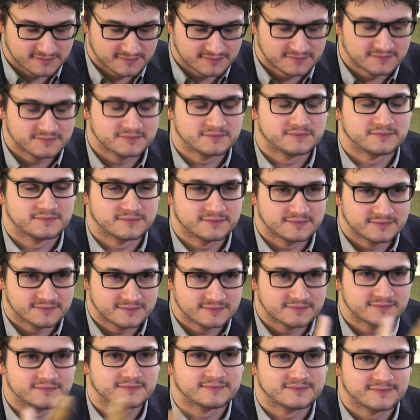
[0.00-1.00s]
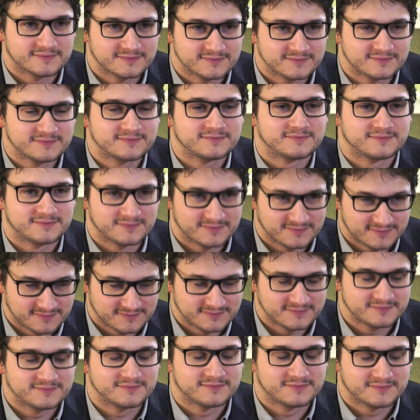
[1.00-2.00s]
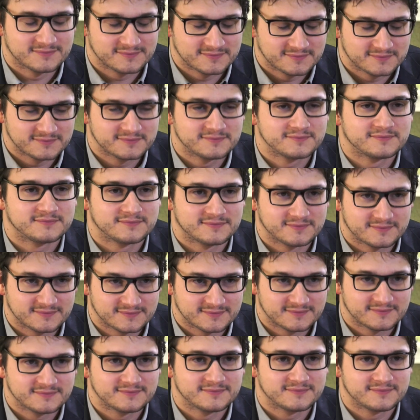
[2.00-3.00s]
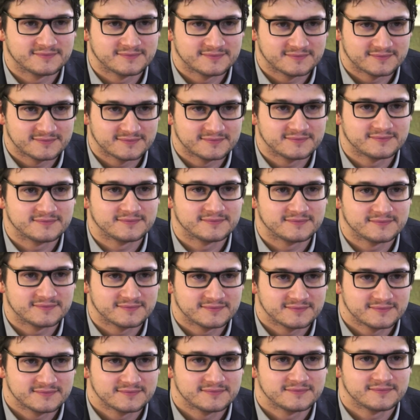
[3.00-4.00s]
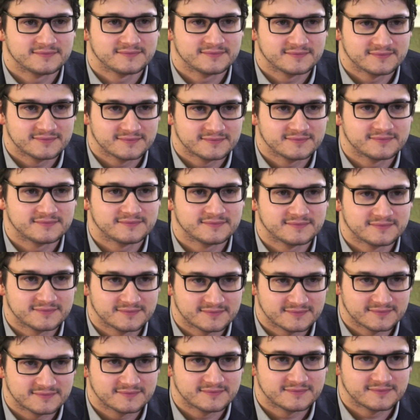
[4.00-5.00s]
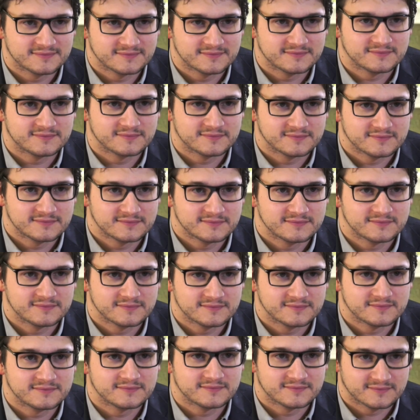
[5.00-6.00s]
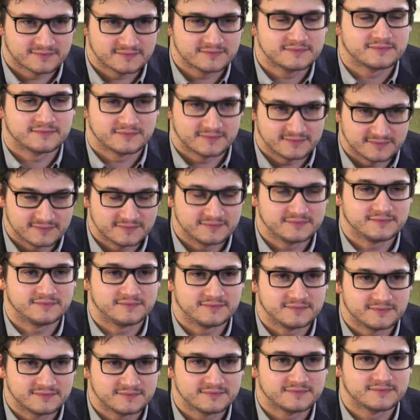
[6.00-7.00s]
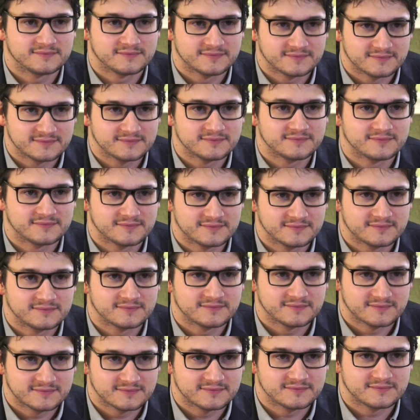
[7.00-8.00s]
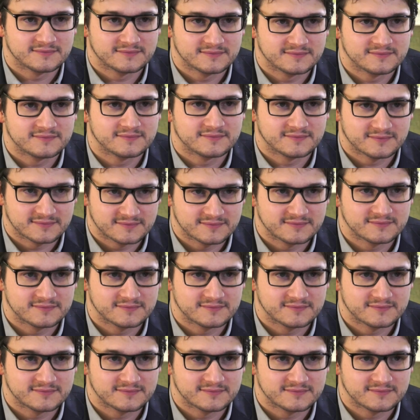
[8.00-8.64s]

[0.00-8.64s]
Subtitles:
of this offering that no one can get except by choosing